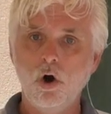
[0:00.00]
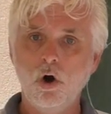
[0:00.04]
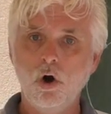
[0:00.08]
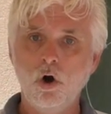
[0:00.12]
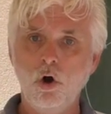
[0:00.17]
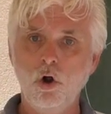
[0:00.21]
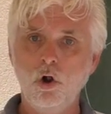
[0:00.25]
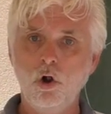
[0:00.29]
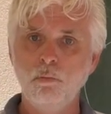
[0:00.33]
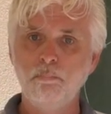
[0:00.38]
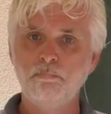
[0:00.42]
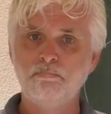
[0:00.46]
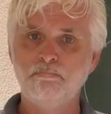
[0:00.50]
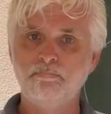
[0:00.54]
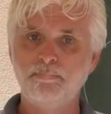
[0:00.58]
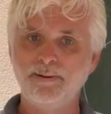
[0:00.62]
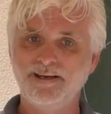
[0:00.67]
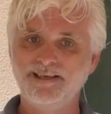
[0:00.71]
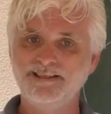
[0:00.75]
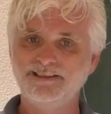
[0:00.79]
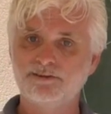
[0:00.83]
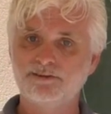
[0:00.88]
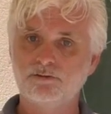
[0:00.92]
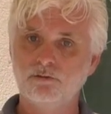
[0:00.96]
all
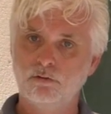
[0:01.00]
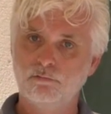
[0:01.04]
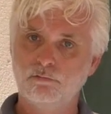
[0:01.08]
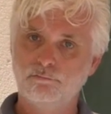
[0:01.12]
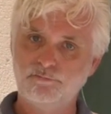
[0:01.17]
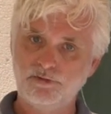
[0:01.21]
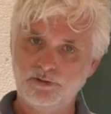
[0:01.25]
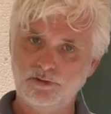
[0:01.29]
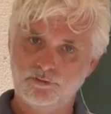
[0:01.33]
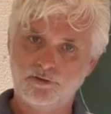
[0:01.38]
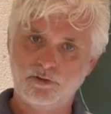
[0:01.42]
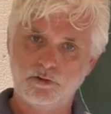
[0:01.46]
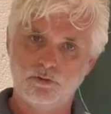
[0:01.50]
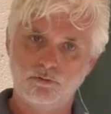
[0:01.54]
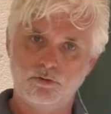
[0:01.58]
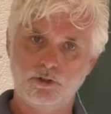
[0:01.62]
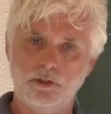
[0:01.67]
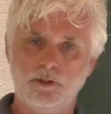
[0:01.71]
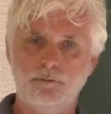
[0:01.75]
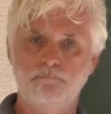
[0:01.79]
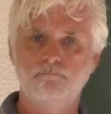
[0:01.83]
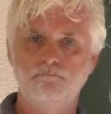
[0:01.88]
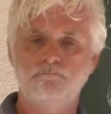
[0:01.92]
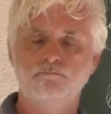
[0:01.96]
based on field
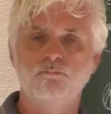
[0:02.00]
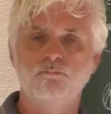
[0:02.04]
theory.